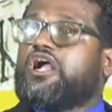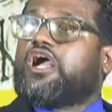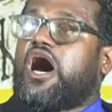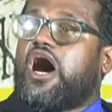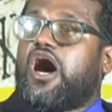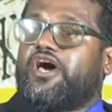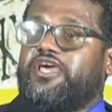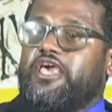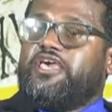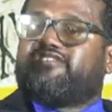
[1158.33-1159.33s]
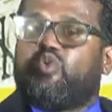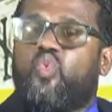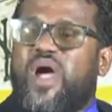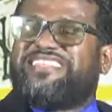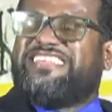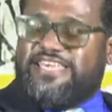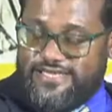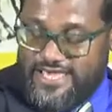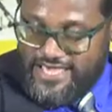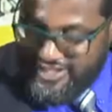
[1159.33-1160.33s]
God is
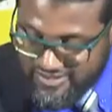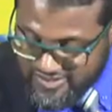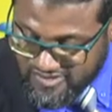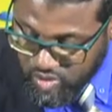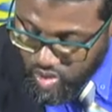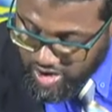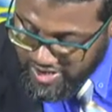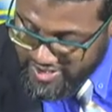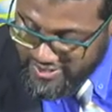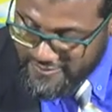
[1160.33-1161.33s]
wetting his sword.